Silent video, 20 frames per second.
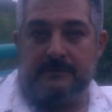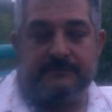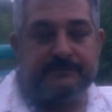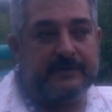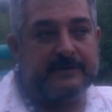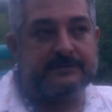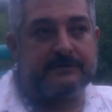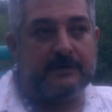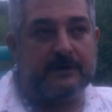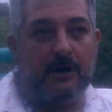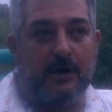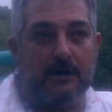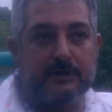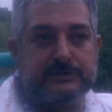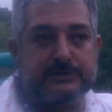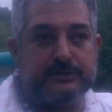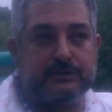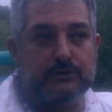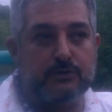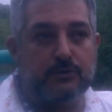with
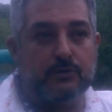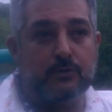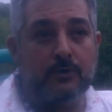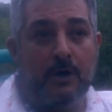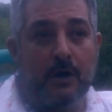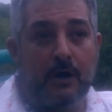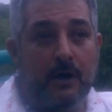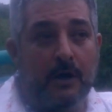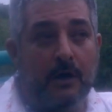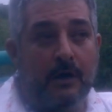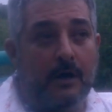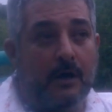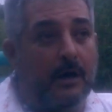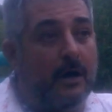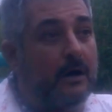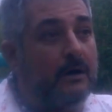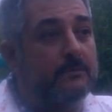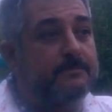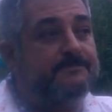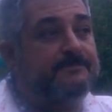regards to
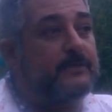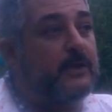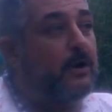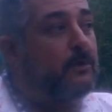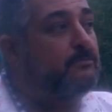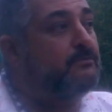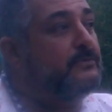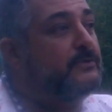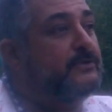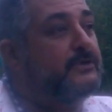oh nope